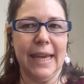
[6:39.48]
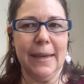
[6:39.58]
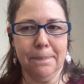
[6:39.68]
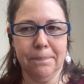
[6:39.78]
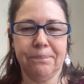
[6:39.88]

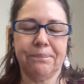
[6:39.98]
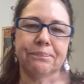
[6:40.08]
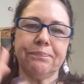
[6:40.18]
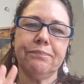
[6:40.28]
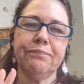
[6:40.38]
name.
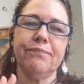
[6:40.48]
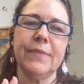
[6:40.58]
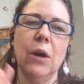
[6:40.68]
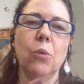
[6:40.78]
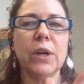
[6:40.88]

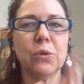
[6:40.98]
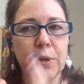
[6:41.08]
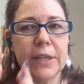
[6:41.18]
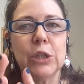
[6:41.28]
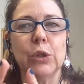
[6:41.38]
What
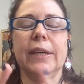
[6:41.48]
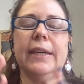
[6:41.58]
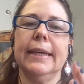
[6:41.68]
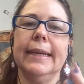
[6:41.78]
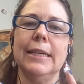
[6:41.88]
we're
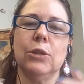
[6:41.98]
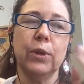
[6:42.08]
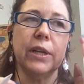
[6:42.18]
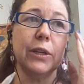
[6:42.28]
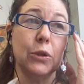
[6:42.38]
doing is
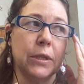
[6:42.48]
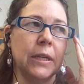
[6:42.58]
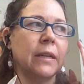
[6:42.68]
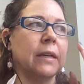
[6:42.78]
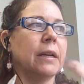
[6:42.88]
we are
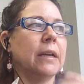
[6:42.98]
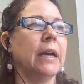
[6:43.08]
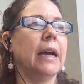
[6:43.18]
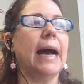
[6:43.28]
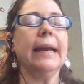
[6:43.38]
using
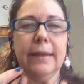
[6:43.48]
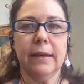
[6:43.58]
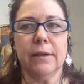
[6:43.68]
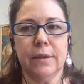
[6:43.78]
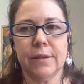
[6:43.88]

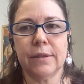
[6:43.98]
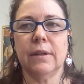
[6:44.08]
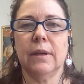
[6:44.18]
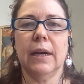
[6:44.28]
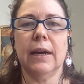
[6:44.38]
annealers.
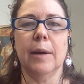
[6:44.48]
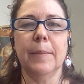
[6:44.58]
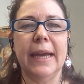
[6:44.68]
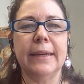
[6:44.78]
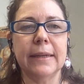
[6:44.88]

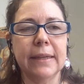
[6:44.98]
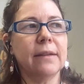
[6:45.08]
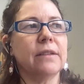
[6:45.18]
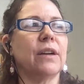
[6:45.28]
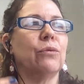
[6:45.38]
Um, and
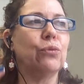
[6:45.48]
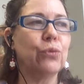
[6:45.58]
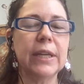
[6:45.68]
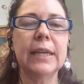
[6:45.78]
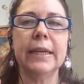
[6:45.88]
annealers are
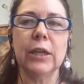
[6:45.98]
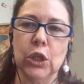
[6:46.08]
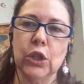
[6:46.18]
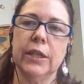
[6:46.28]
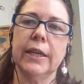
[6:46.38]
really
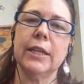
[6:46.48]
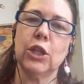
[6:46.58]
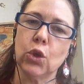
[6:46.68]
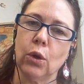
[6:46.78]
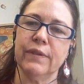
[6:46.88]
good
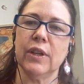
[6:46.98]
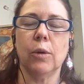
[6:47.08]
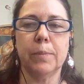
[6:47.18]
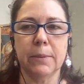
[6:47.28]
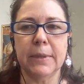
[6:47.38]
at solving
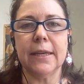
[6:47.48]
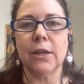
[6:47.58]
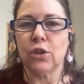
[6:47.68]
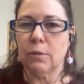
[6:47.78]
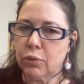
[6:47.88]

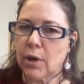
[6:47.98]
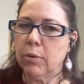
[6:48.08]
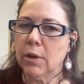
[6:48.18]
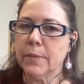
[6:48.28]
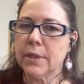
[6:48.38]
optimization
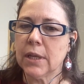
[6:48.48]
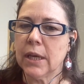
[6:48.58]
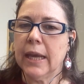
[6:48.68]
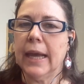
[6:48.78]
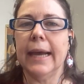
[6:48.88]
problems.
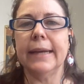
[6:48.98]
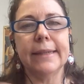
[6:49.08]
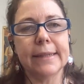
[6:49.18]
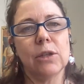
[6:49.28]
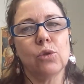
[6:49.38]
And
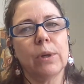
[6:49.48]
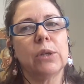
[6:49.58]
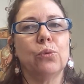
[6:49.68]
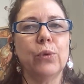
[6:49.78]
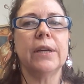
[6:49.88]
this is what
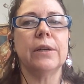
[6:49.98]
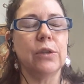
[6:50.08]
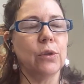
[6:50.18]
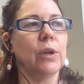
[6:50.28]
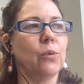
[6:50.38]
we are
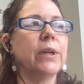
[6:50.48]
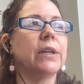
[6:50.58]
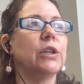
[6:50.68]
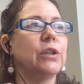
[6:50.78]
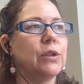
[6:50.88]
doing. We
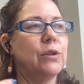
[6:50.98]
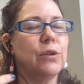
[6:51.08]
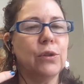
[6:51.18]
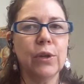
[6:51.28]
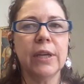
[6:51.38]
are
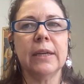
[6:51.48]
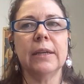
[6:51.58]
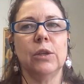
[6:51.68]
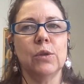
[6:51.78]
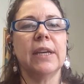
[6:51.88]
doing
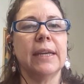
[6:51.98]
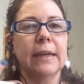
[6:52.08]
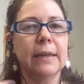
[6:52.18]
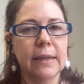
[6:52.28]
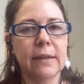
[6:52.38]
using an
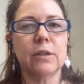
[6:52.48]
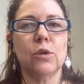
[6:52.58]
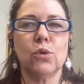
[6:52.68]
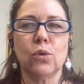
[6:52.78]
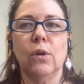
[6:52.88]
annealer
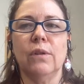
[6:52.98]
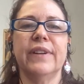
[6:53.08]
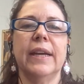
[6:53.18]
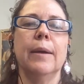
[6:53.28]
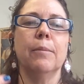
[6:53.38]
to solve
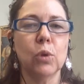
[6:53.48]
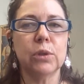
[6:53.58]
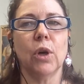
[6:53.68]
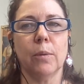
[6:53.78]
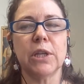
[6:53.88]
a
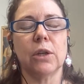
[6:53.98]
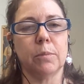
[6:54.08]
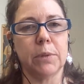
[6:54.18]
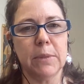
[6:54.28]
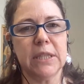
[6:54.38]
multi-object
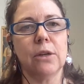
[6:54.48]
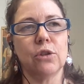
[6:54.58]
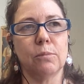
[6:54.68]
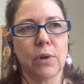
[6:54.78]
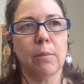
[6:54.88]

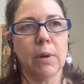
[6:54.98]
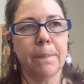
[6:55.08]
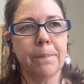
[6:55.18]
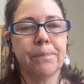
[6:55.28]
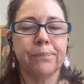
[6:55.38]
optimization problem.
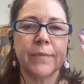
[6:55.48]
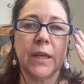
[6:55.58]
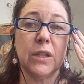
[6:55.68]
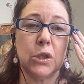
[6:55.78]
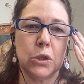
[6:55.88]

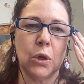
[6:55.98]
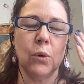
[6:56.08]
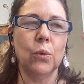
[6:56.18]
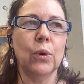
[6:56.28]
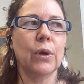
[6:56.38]

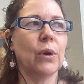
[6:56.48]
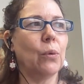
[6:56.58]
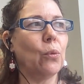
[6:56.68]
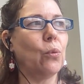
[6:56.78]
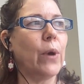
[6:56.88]
So
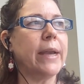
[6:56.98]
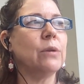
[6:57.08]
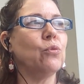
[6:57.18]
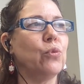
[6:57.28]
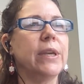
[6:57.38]

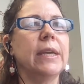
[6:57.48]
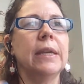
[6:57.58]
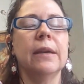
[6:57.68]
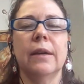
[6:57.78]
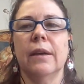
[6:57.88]
when
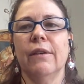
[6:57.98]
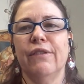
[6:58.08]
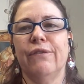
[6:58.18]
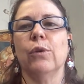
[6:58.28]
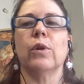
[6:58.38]
we,
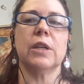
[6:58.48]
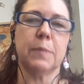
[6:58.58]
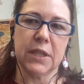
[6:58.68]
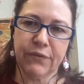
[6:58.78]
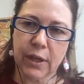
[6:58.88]
for a
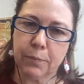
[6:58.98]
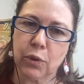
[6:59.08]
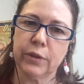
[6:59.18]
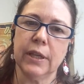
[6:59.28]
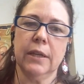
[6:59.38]
specific
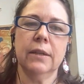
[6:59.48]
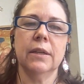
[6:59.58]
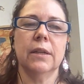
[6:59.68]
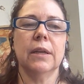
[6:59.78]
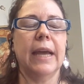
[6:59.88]
protein
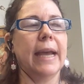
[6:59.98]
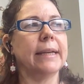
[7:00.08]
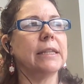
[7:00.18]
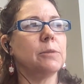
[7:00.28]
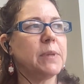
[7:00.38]

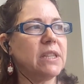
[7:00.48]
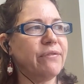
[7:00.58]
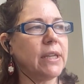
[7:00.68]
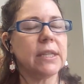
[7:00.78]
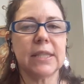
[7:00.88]
and a
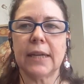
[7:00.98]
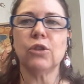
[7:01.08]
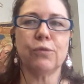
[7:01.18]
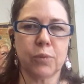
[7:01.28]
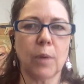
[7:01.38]
specific set
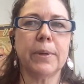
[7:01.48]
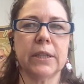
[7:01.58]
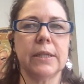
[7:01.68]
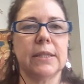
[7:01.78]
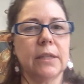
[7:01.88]
of
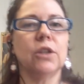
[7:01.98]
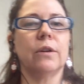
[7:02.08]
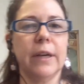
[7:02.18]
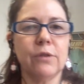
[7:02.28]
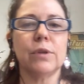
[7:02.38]
properties that
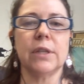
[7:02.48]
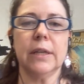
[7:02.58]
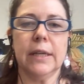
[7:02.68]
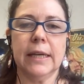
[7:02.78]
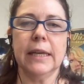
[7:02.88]
you're
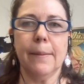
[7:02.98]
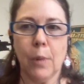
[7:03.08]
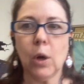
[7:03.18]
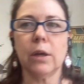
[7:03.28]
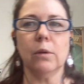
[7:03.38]
interested in a
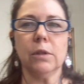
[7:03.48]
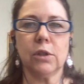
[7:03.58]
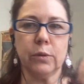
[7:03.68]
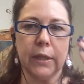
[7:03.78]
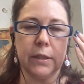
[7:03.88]
molecule
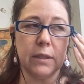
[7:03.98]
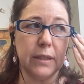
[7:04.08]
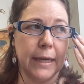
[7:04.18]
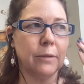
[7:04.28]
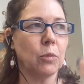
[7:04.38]
so that
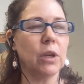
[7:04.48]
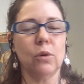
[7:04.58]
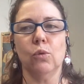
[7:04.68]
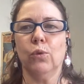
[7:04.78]
that molecule